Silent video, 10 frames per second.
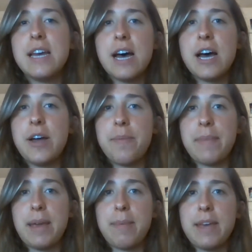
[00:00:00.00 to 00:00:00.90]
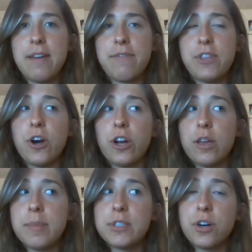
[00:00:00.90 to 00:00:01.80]
Um, maybe if the
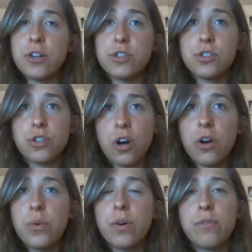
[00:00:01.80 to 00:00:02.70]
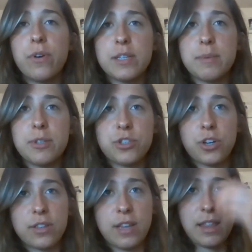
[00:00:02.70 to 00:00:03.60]
arguments aren't as strong or if one is much
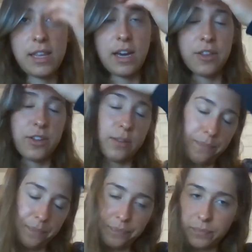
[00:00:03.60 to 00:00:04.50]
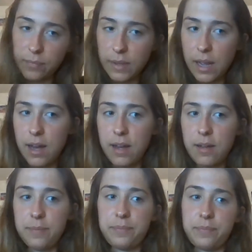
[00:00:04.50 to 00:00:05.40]
stronger than the other,
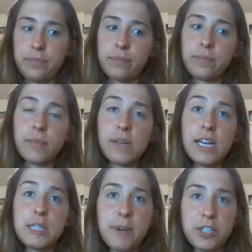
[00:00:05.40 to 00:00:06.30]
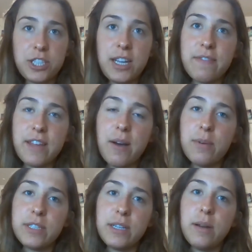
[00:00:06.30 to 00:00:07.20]
um, especially if that
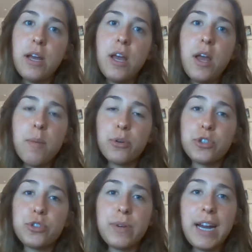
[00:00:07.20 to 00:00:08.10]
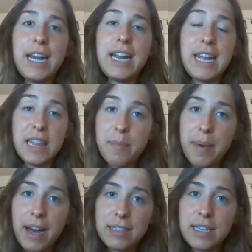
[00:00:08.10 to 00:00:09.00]
wasn't portrayed in the
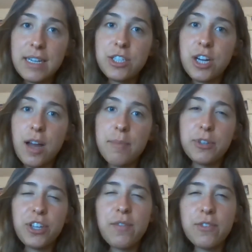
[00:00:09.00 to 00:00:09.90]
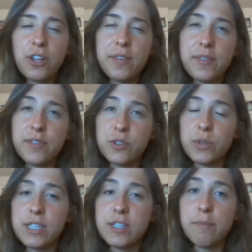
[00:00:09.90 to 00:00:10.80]
passage. Um, you're looking for a lot of different
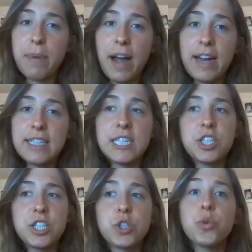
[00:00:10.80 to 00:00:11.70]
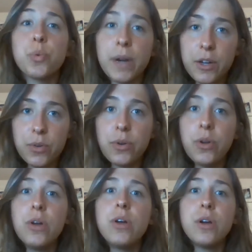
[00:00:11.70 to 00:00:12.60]
sources of bias. It's just critical
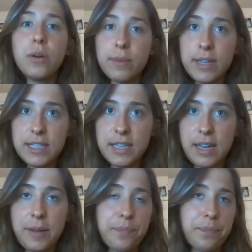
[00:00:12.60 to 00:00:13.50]
reasoning